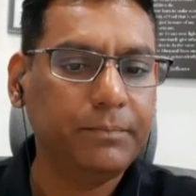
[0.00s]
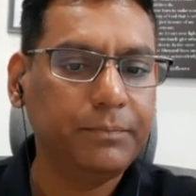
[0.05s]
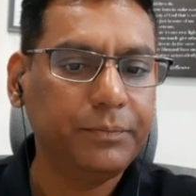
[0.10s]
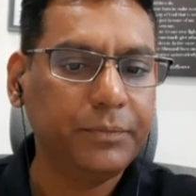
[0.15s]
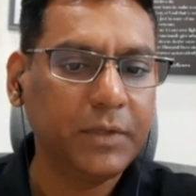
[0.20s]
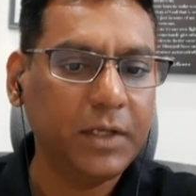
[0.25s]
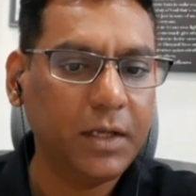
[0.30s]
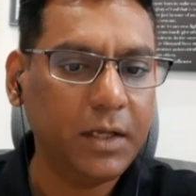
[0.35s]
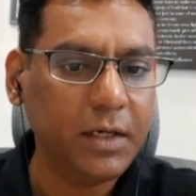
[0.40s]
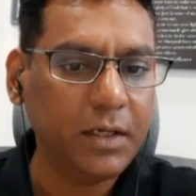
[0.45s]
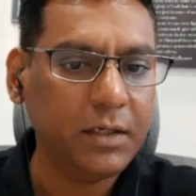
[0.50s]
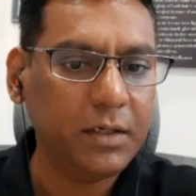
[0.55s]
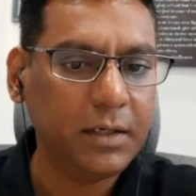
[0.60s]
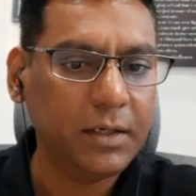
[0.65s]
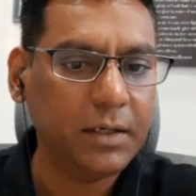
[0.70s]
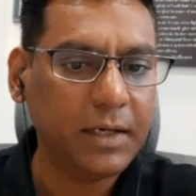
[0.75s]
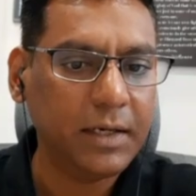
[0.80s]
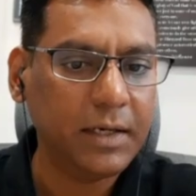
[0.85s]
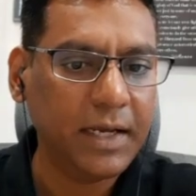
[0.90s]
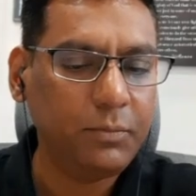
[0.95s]
Correct,
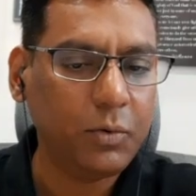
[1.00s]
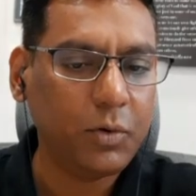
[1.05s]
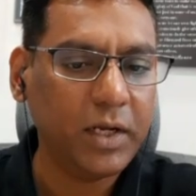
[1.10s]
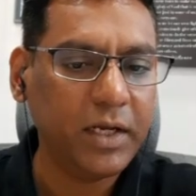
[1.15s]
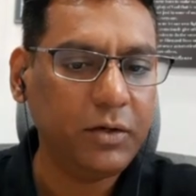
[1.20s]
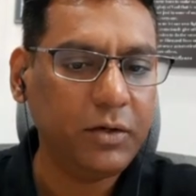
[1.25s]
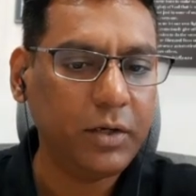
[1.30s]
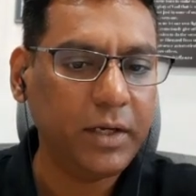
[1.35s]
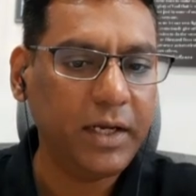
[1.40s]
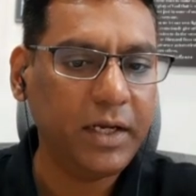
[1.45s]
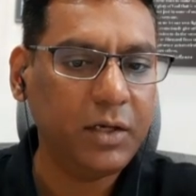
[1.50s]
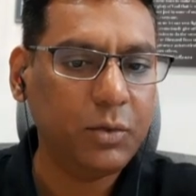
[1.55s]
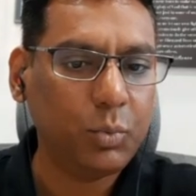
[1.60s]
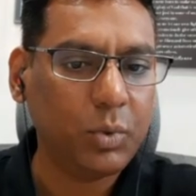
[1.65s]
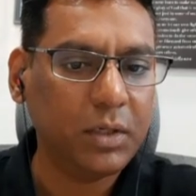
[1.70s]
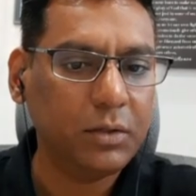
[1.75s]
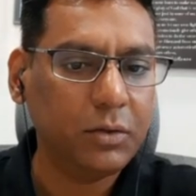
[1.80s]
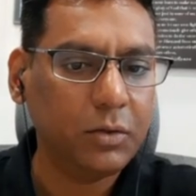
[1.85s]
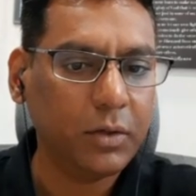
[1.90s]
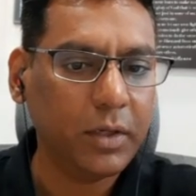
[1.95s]

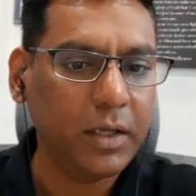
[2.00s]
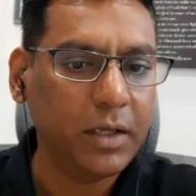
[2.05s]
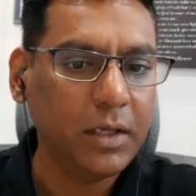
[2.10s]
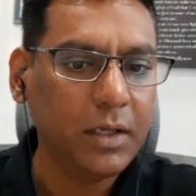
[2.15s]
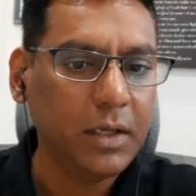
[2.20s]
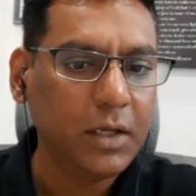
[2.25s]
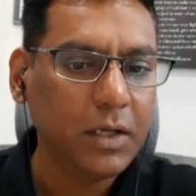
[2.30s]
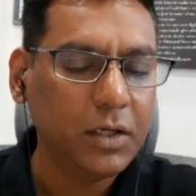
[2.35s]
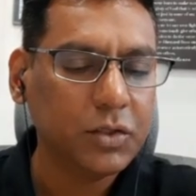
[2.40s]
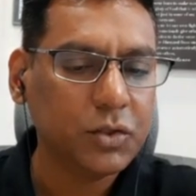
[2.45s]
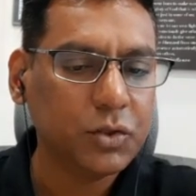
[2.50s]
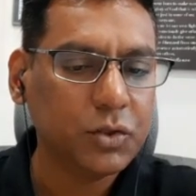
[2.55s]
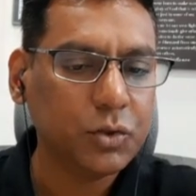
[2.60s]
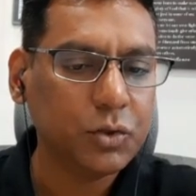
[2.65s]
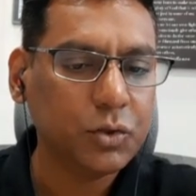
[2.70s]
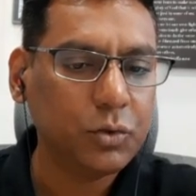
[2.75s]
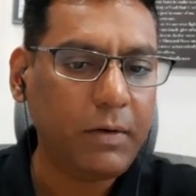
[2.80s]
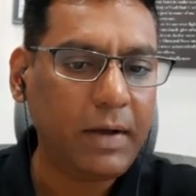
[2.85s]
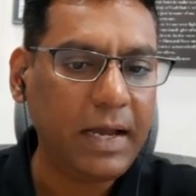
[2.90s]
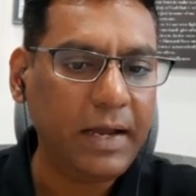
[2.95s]
9.81. Okay, so
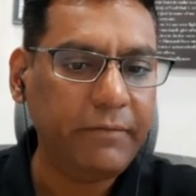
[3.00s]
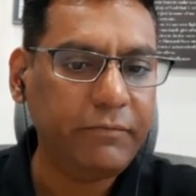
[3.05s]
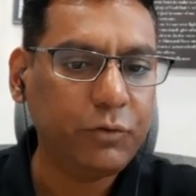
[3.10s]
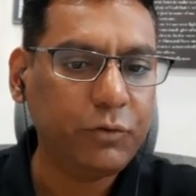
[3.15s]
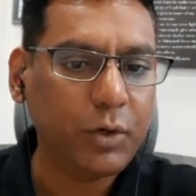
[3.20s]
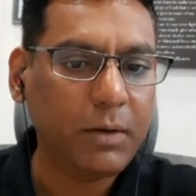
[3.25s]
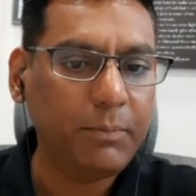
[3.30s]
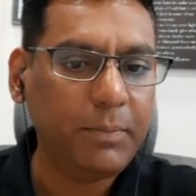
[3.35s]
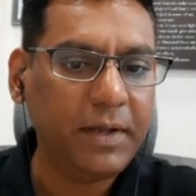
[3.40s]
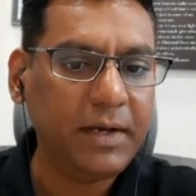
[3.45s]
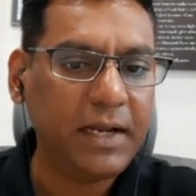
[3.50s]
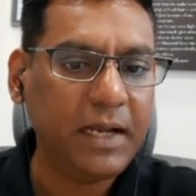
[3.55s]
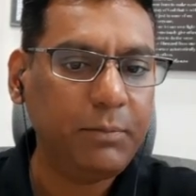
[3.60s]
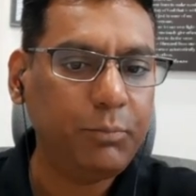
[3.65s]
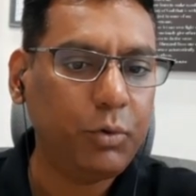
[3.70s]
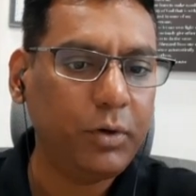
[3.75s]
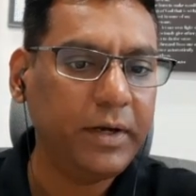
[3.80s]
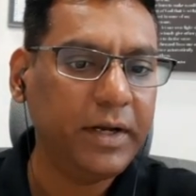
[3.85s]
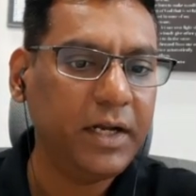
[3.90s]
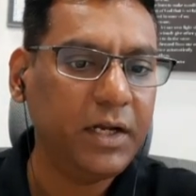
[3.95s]
now I have to compare
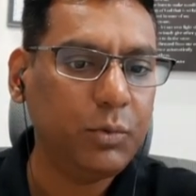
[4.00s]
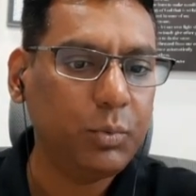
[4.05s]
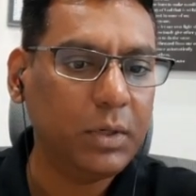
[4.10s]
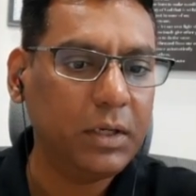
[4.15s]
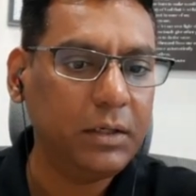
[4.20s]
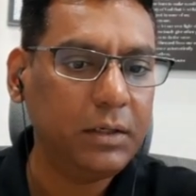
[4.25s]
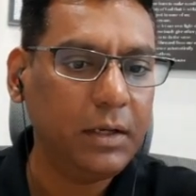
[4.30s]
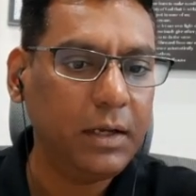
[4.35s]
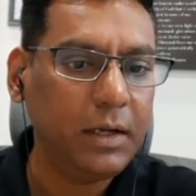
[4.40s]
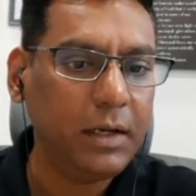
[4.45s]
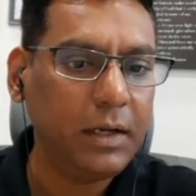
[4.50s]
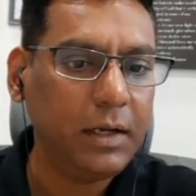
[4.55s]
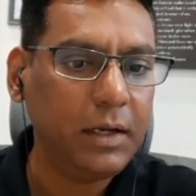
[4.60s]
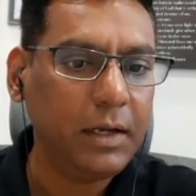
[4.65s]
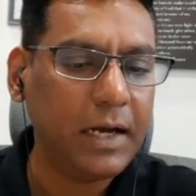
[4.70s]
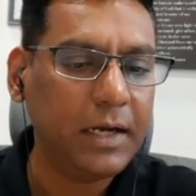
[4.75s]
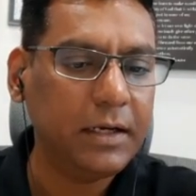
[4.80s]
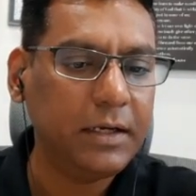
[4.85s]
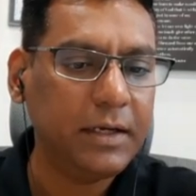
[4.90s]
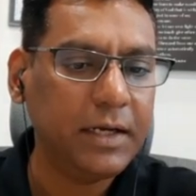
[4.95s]
9.81
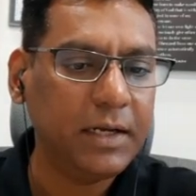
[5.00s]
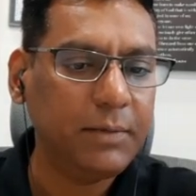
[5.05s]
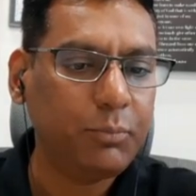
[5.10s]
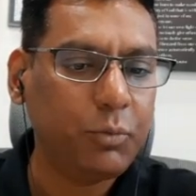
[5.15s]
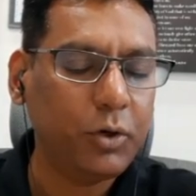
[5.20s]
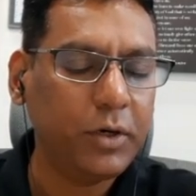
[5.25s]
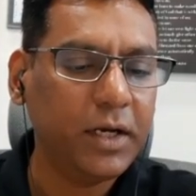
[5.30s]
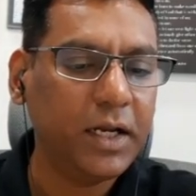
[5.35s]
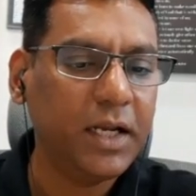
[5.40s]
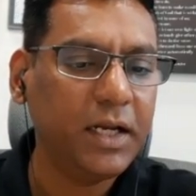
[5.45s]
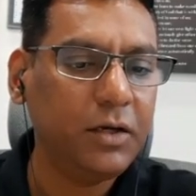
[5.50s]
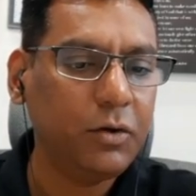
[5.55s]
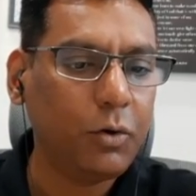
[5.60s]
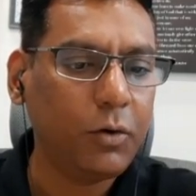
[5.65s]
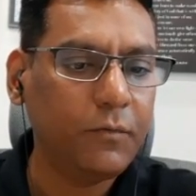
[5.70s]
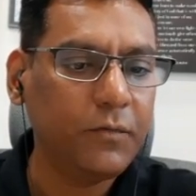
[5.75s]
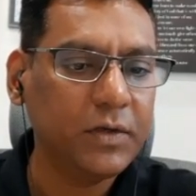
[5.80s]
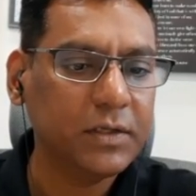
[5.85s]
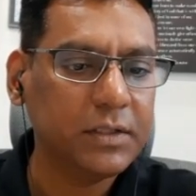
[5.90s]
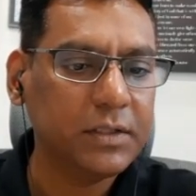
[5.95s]
and 10.9.
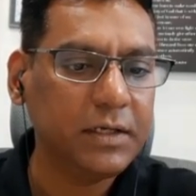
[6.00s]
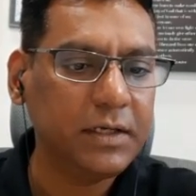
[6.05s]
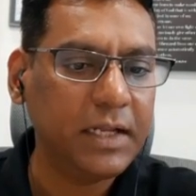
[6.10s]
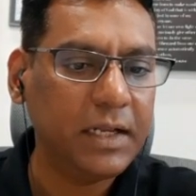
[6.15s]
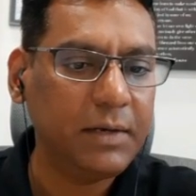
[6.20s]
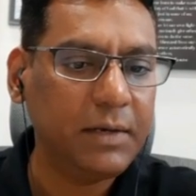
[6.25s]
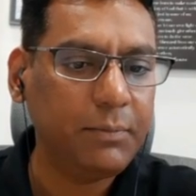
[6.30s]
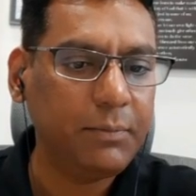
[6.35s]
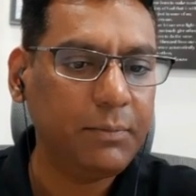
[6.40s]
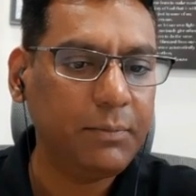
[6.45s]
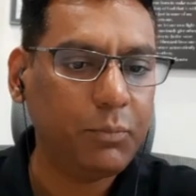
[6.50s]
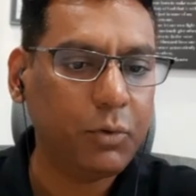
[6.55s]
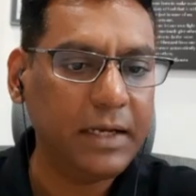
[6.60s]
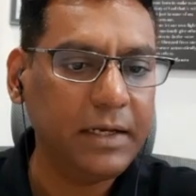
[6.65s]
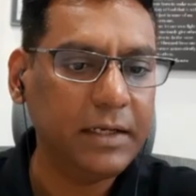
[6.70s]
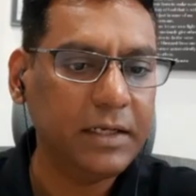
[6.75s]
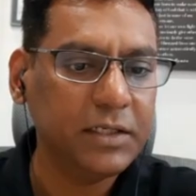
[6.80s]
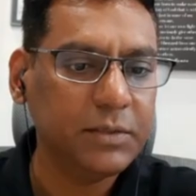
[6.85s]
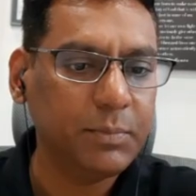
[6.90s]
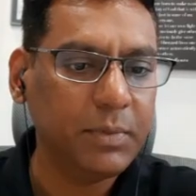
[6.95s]
Obviously 10.9
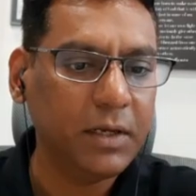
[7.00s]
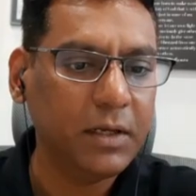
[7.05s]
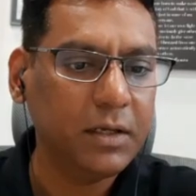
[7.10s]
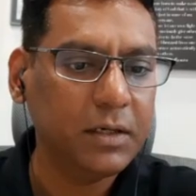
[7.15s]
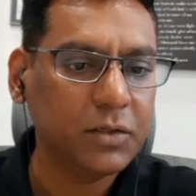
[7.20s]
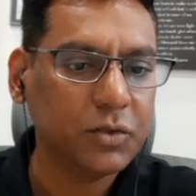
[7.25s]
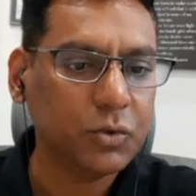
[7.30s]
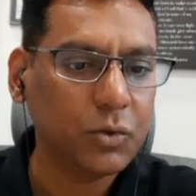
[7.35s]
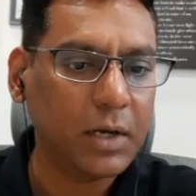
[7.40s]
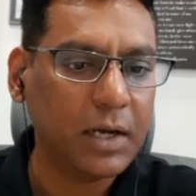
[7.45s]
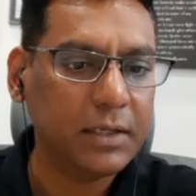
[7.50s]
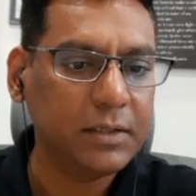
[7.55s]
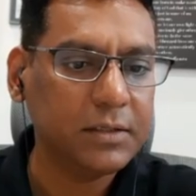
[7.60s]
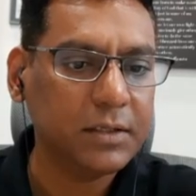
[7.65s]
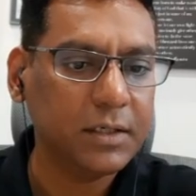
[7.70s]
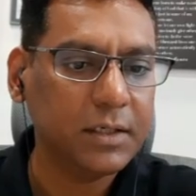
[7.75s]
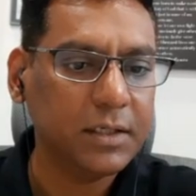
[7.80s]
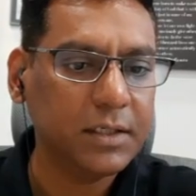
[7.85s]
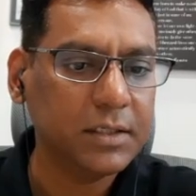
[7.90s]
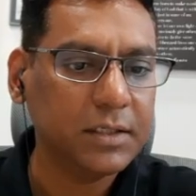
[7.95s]
is bigger, so
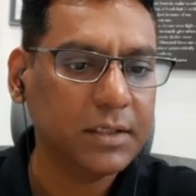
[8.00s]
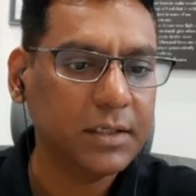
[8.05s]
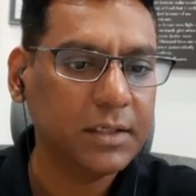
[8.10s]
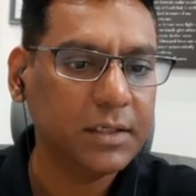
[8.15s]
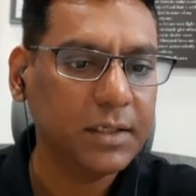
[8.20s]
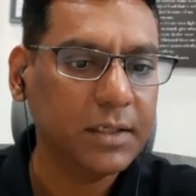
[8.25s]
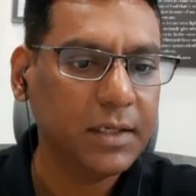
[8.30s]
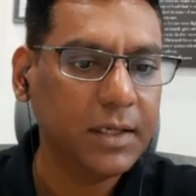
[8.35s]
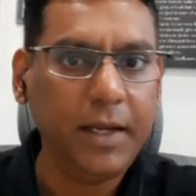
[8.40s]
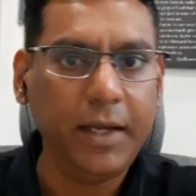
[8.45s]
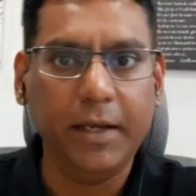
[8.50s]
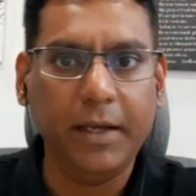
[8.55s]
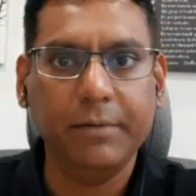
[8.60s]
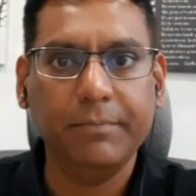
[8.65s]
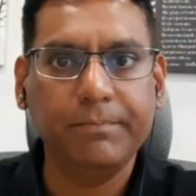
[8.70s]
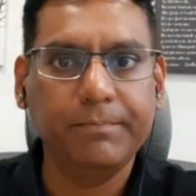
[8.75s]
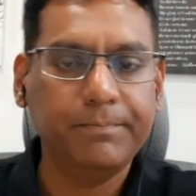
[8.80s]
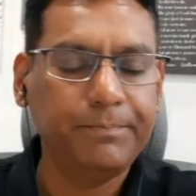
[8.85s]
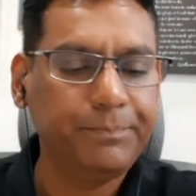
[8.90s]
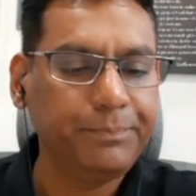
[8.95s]
answer is A.
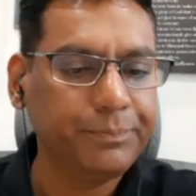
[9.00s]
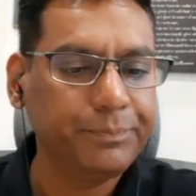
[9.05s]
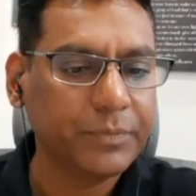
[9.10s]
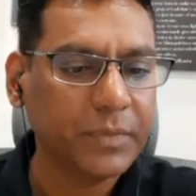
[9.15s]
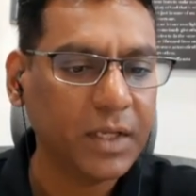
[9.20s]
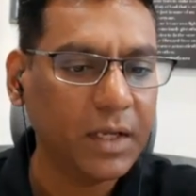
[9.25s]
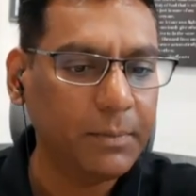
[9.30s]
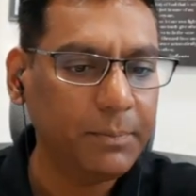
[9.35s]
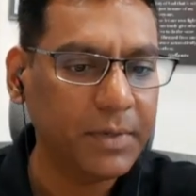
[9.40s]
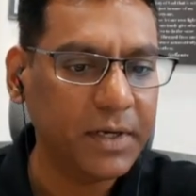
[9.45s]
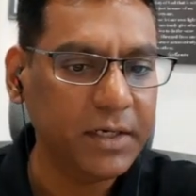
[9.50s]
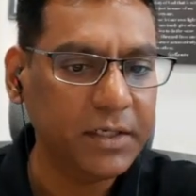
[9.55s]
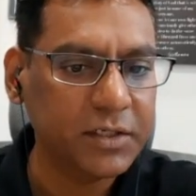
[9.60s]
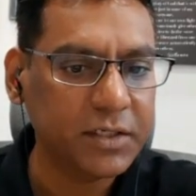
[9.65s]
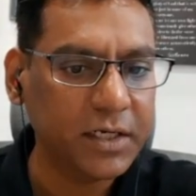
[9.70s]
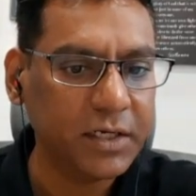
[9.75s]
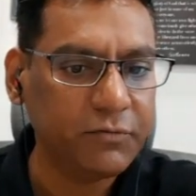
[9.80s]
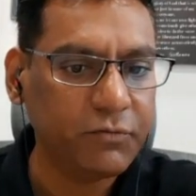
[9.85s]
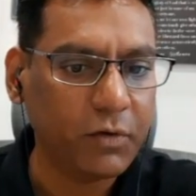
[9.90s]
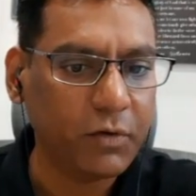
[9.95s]
Pretty
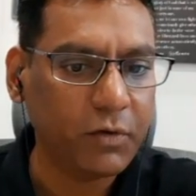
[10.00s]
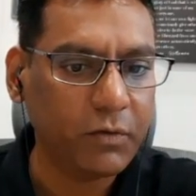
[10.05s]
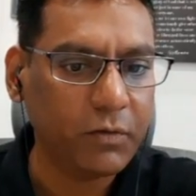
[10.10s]
straightforward.